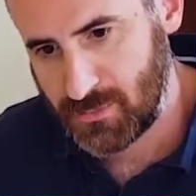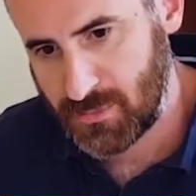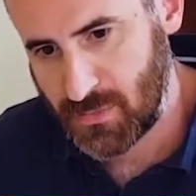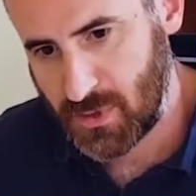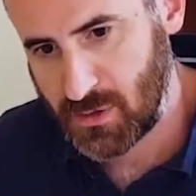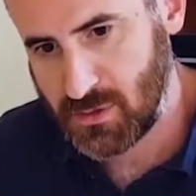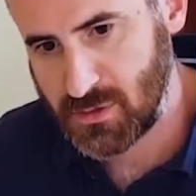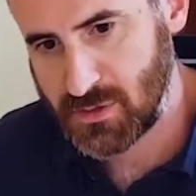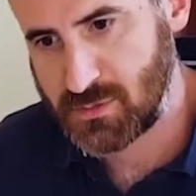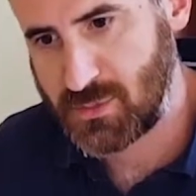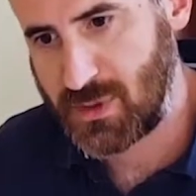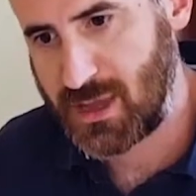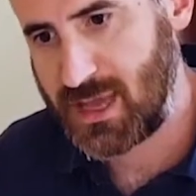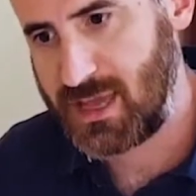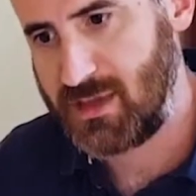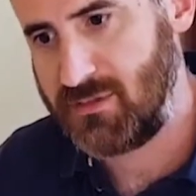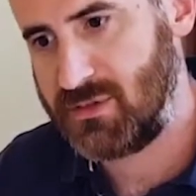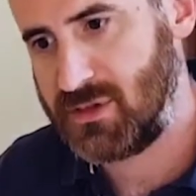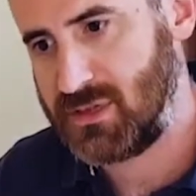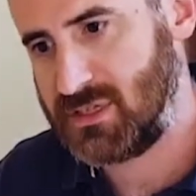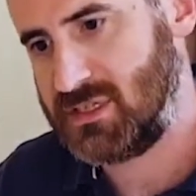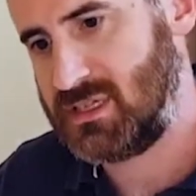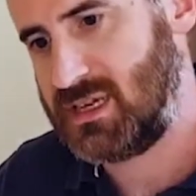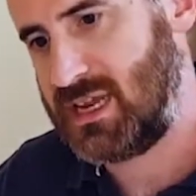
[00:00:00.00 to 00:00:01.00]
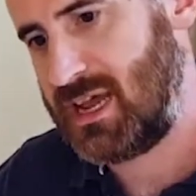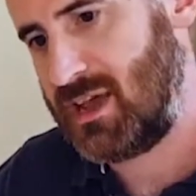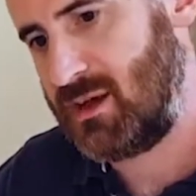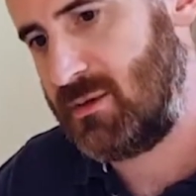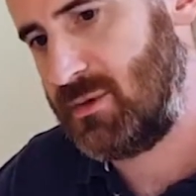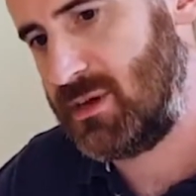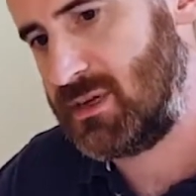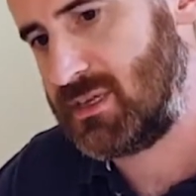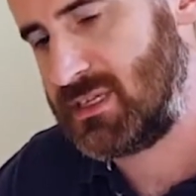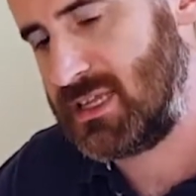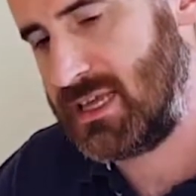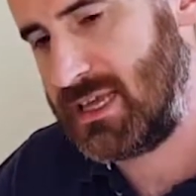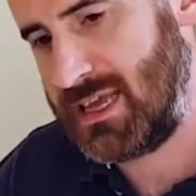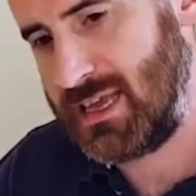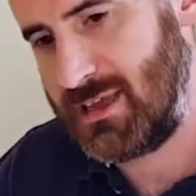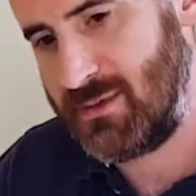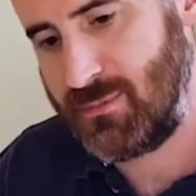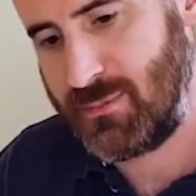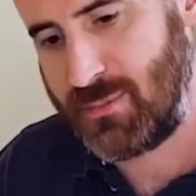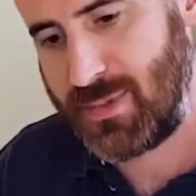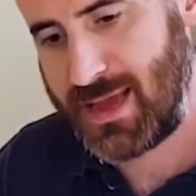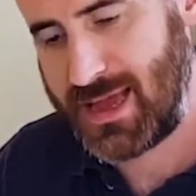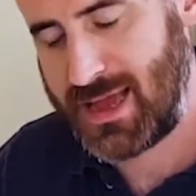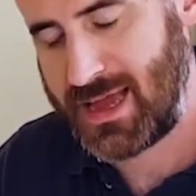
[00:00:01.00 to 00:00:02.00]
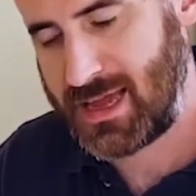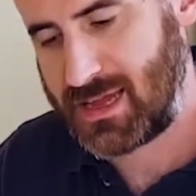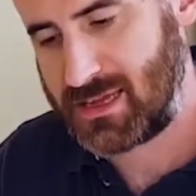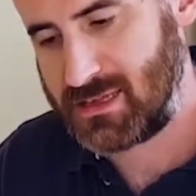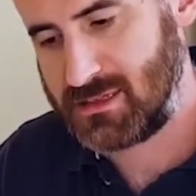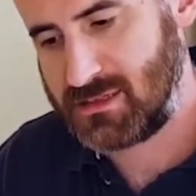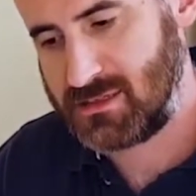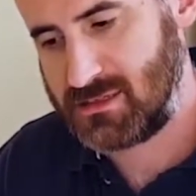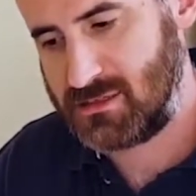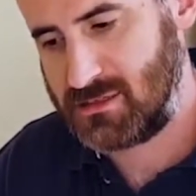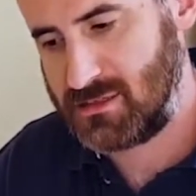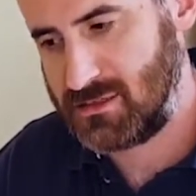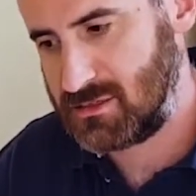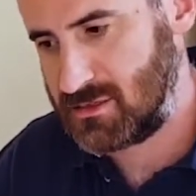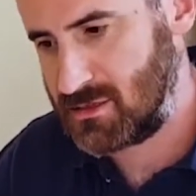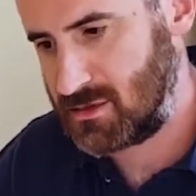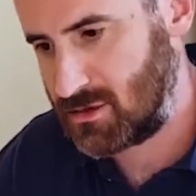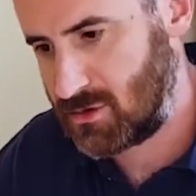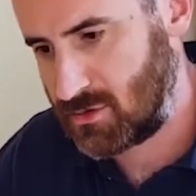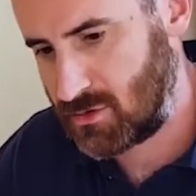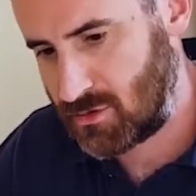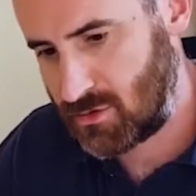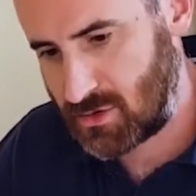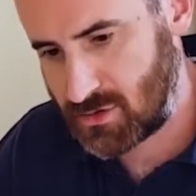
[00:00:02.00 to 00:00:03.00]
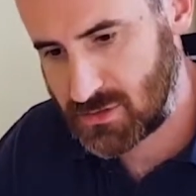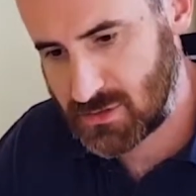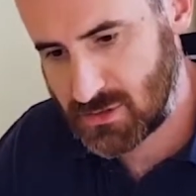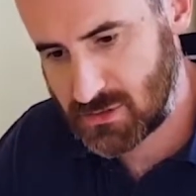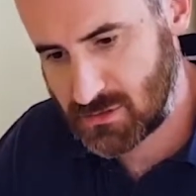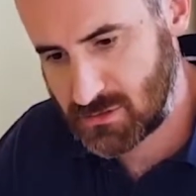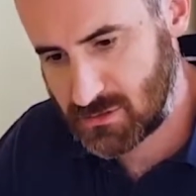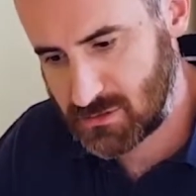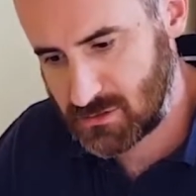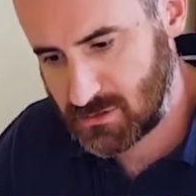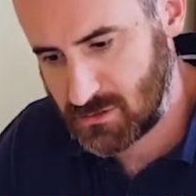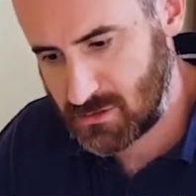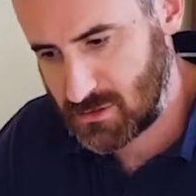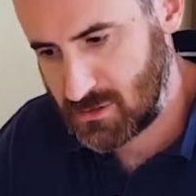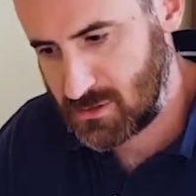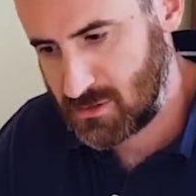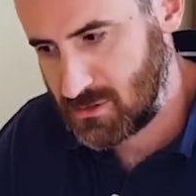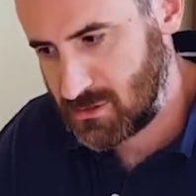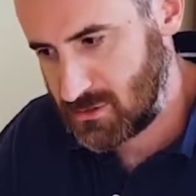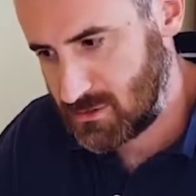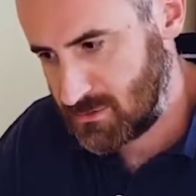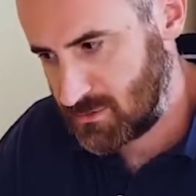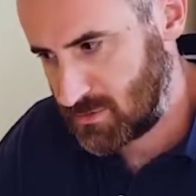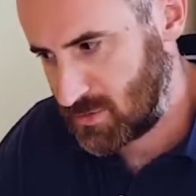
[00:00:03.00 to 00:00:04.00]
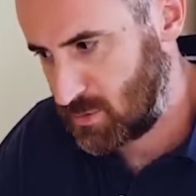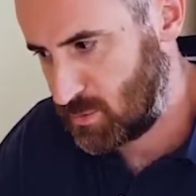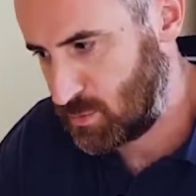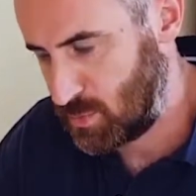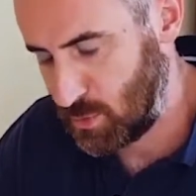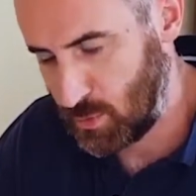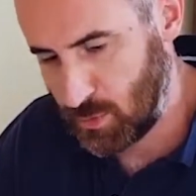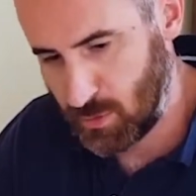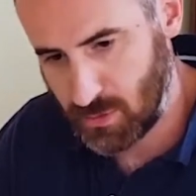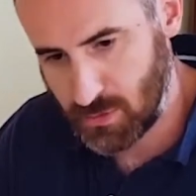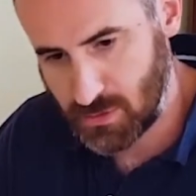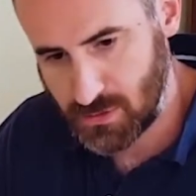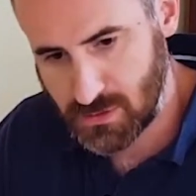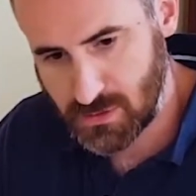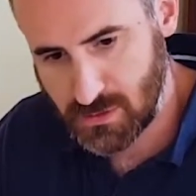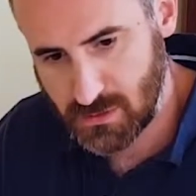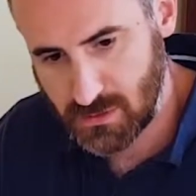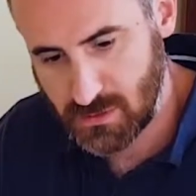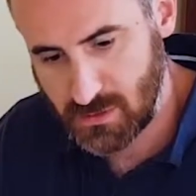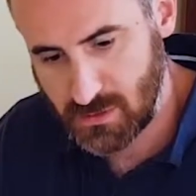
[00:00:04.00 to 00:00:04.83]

those behaviours and how much they impact just across the board,